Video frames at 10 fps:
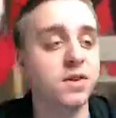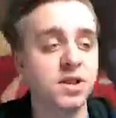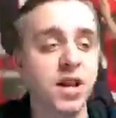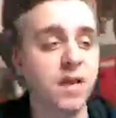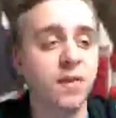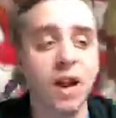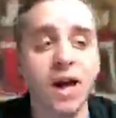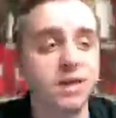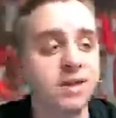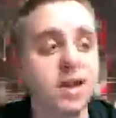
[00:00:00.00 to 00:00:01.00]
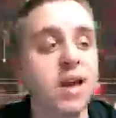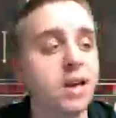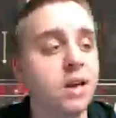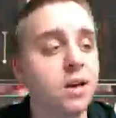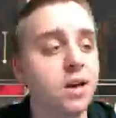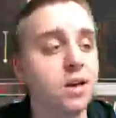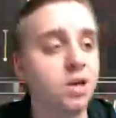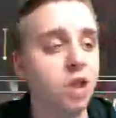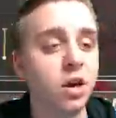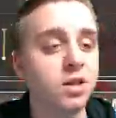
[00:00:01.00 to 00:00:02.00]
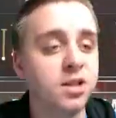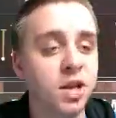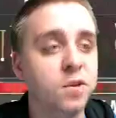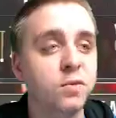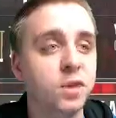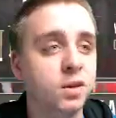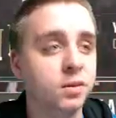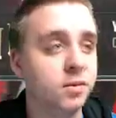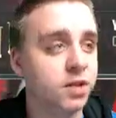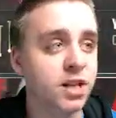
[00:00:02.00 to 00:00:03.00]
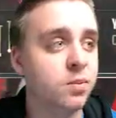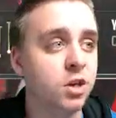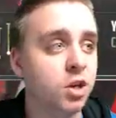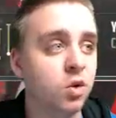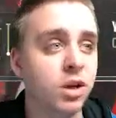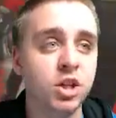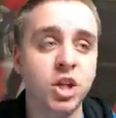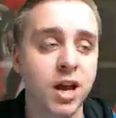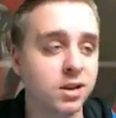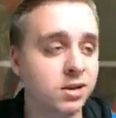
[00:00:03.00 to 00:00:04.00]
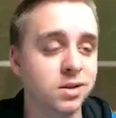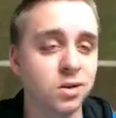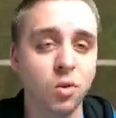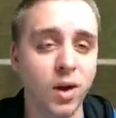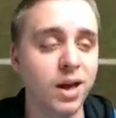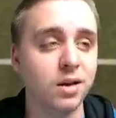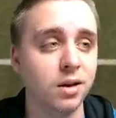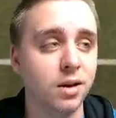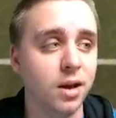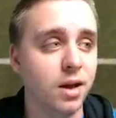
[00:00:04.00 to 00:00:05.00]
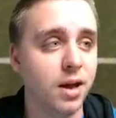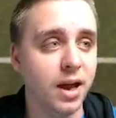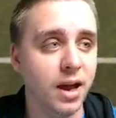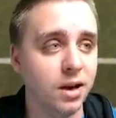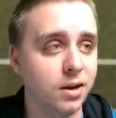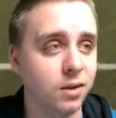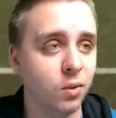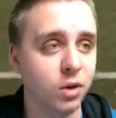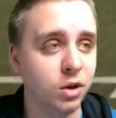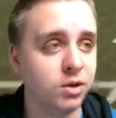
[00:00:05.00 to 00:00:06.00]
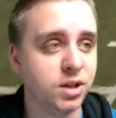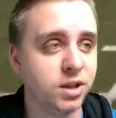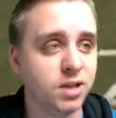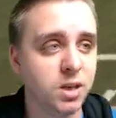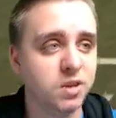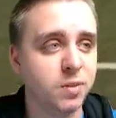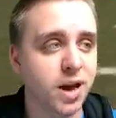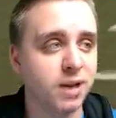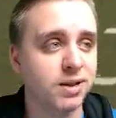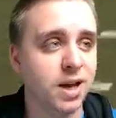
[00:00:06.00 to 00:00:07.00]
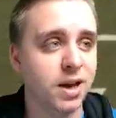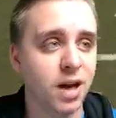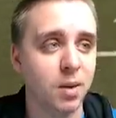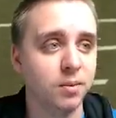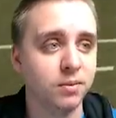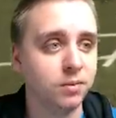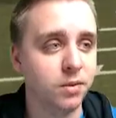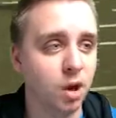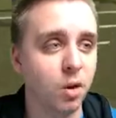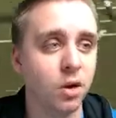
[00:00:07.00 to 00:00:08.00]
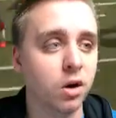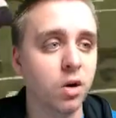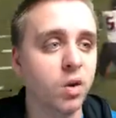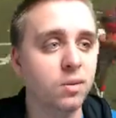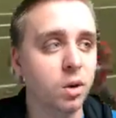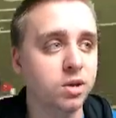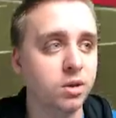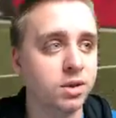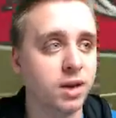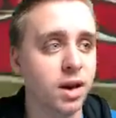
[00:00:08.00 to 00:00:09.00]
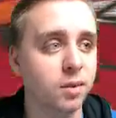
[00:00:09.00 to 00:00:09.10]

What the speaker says: have a set that I say does give the CPU a chance to win. And when you're using a team as bad as I am, you know, they're going to win most of the